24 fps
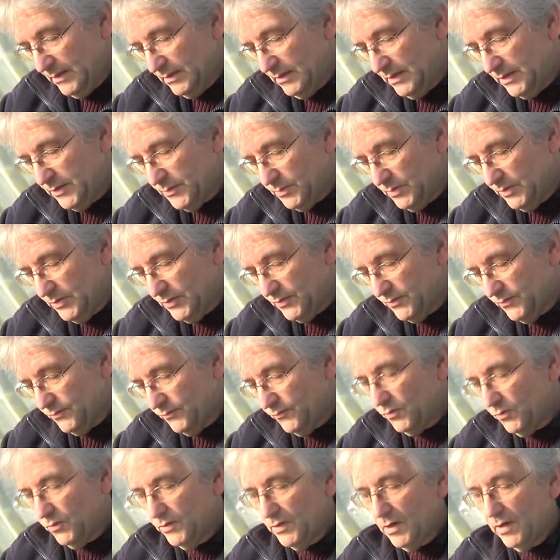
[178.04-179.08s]
This was
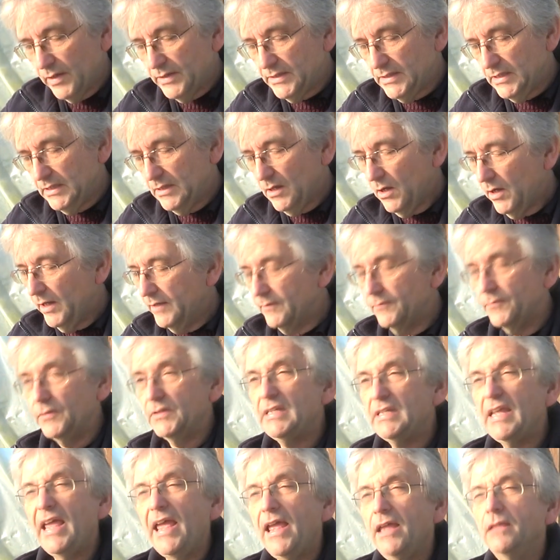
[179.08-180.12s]
$4.99 for
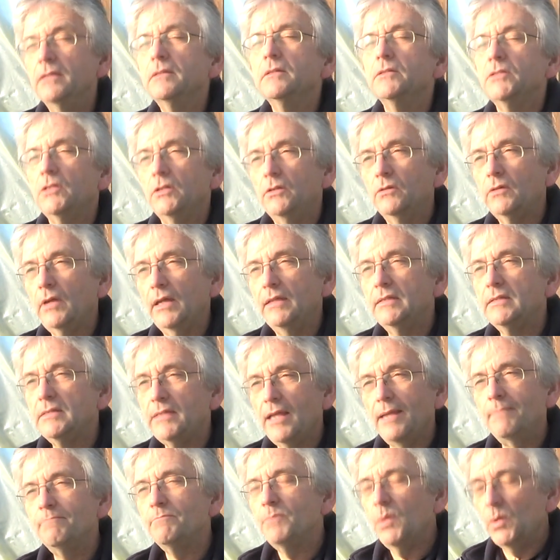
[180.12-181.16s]
10, so you're getting
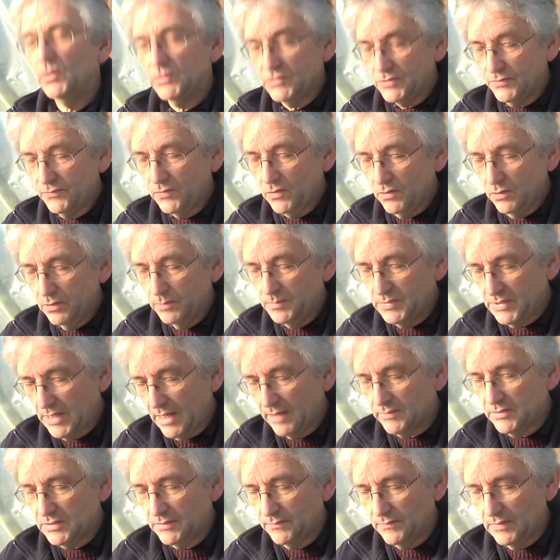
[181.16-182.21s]
10 pots of herbs
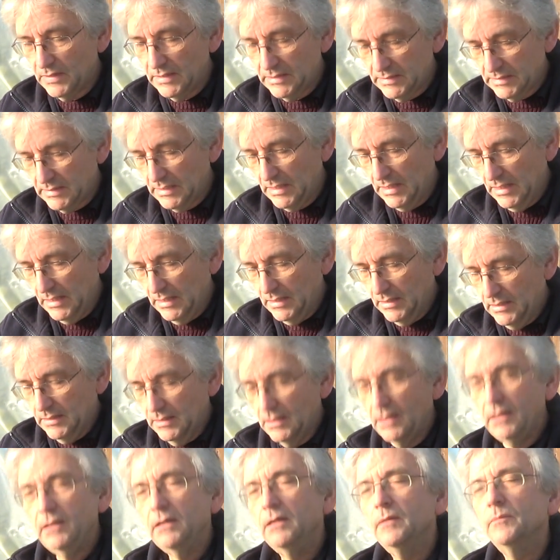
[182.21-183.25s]
out of this,
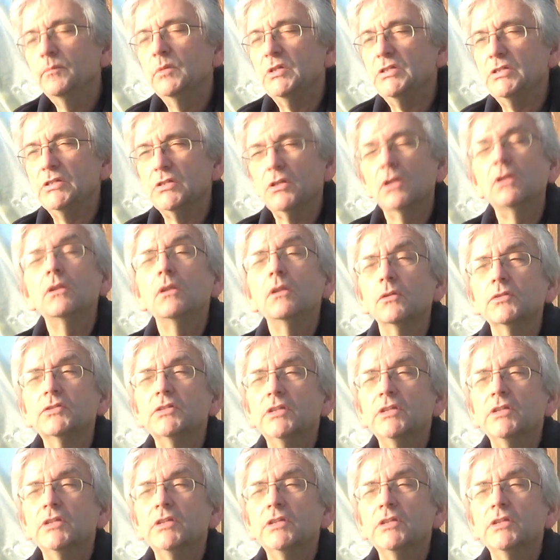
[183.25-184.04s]
which is a lot